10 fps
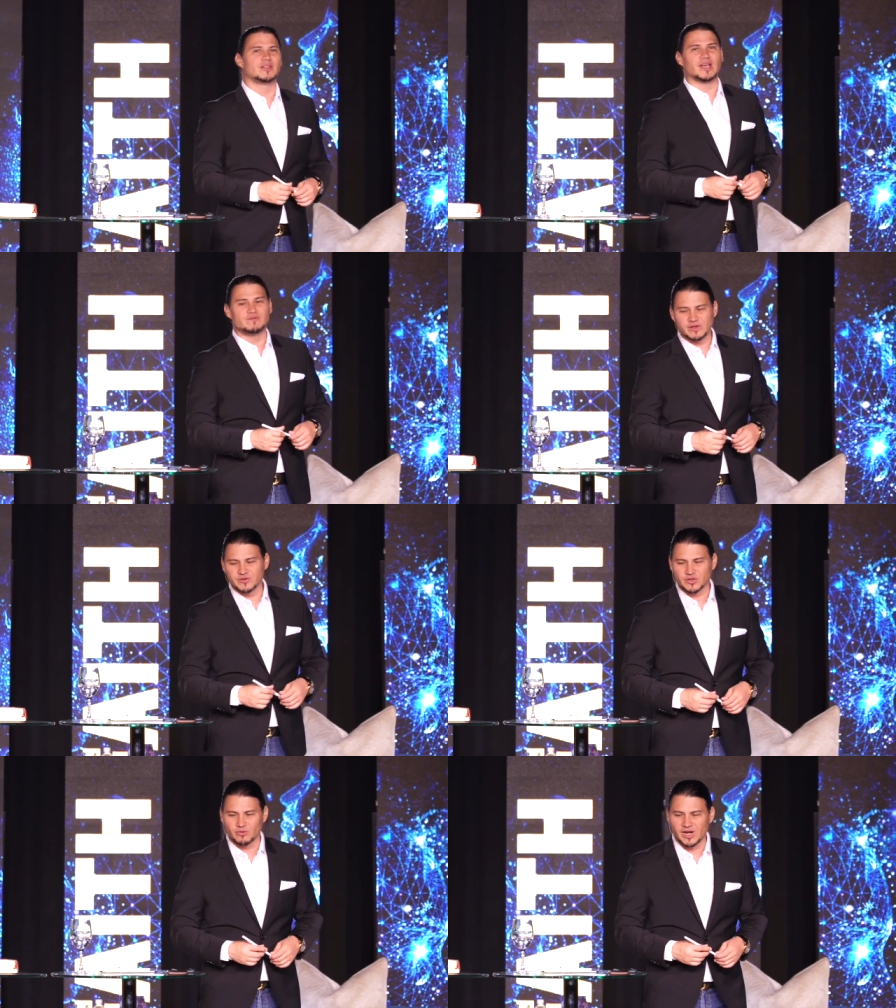have you ever
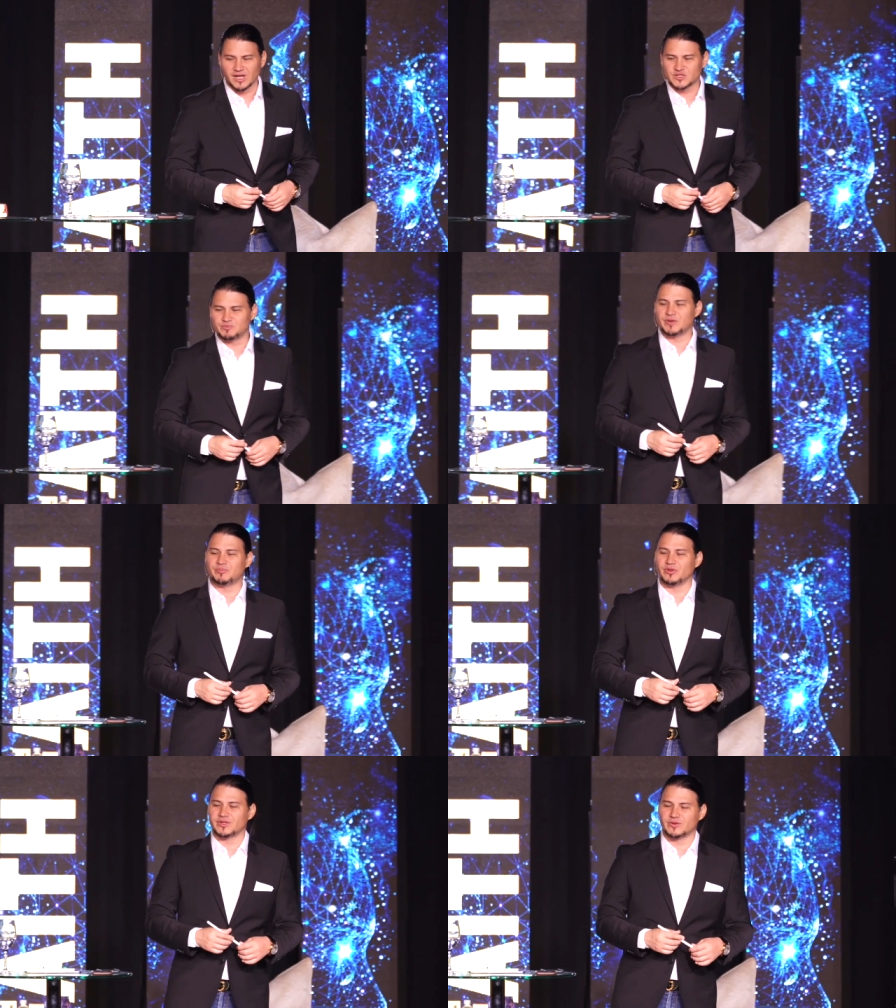realized
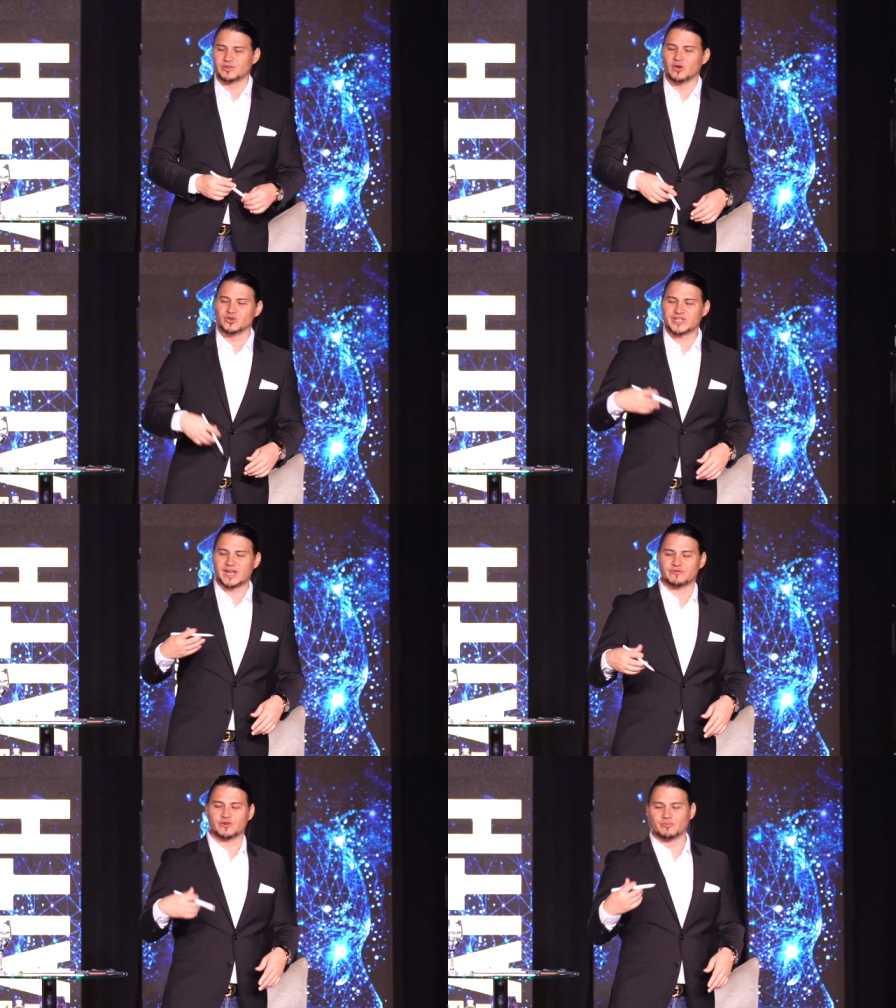people, those that
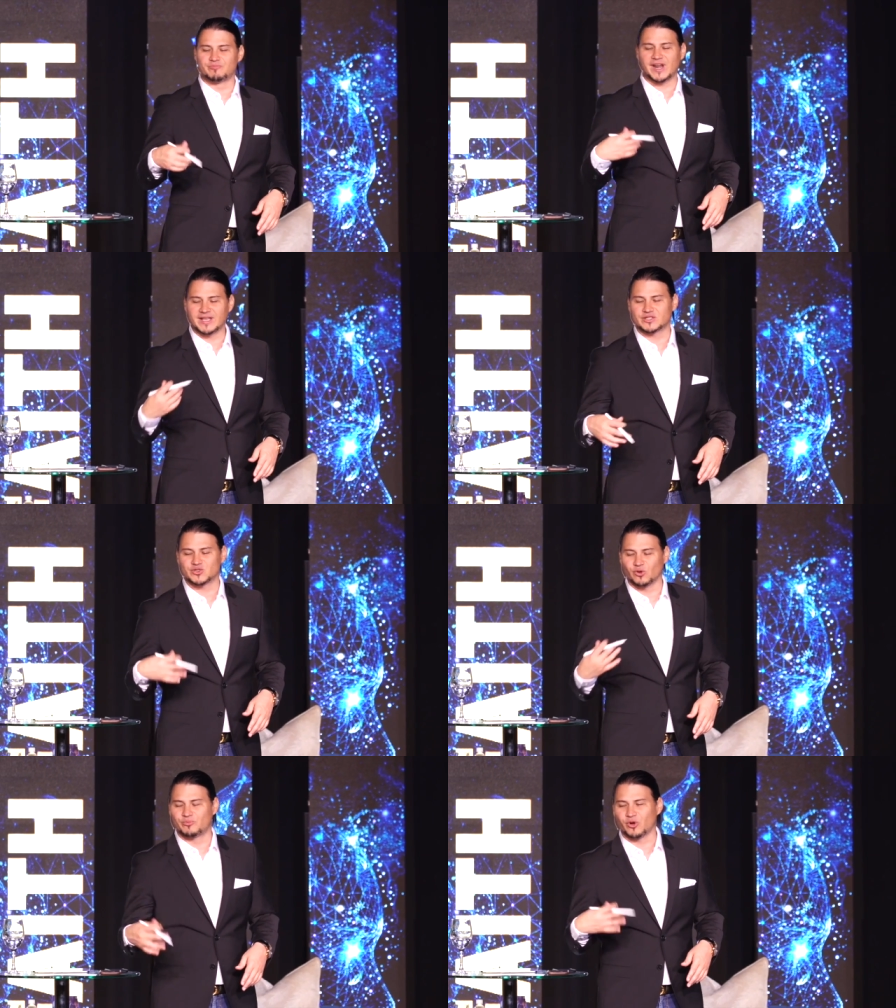have complaints
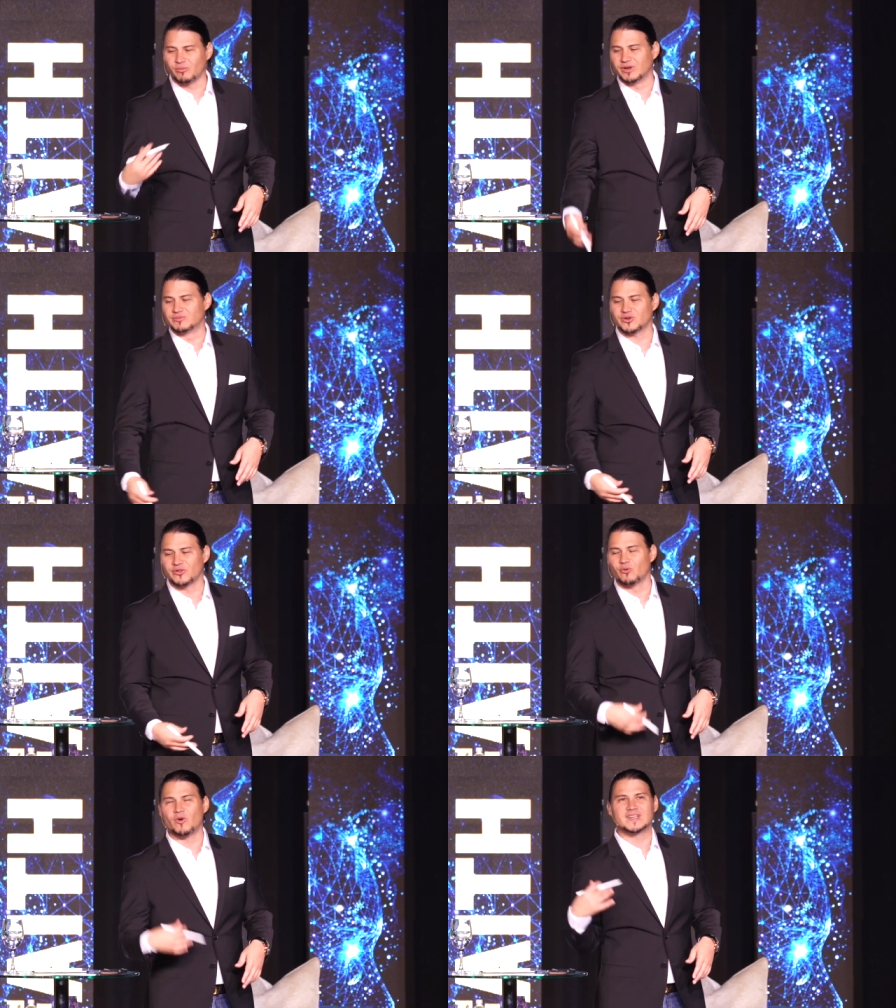or problems are
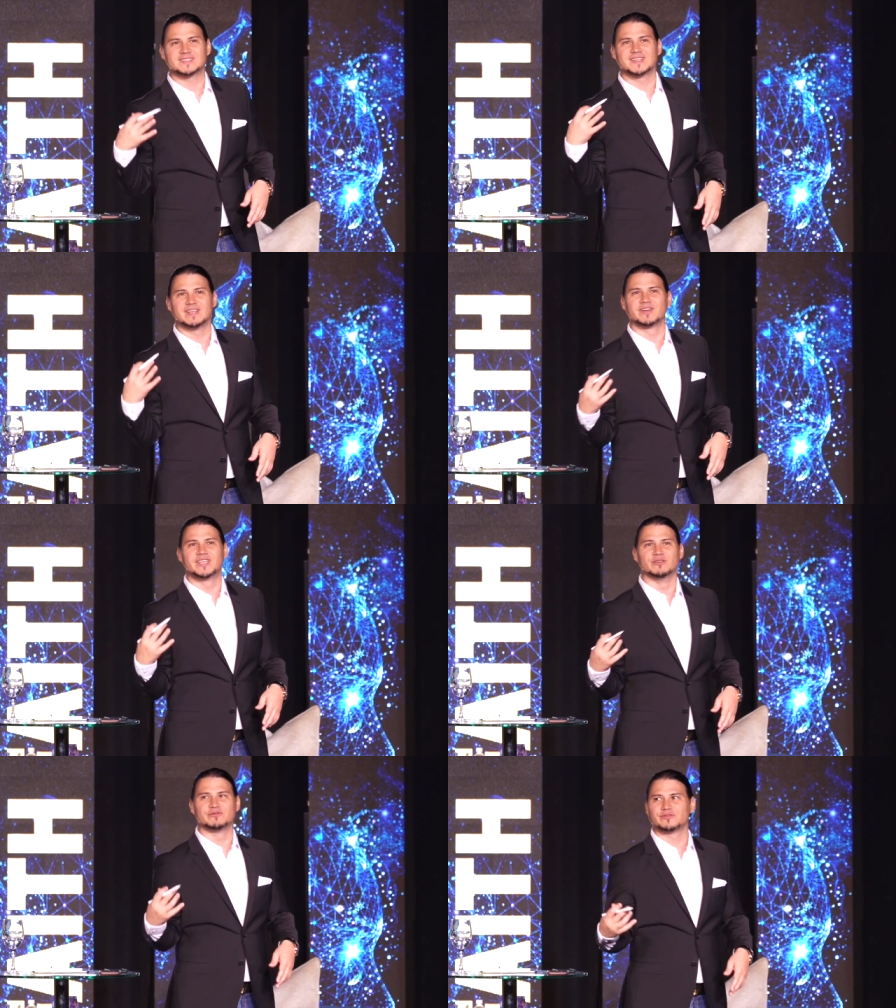the ones that never
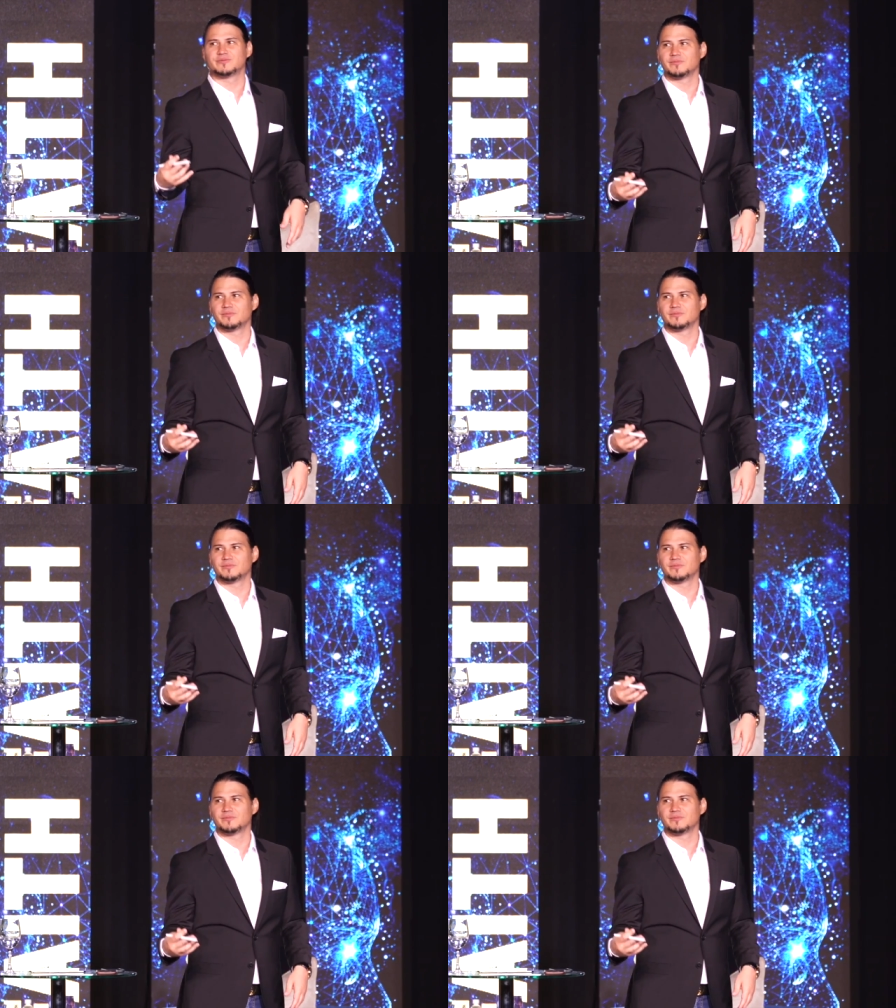give?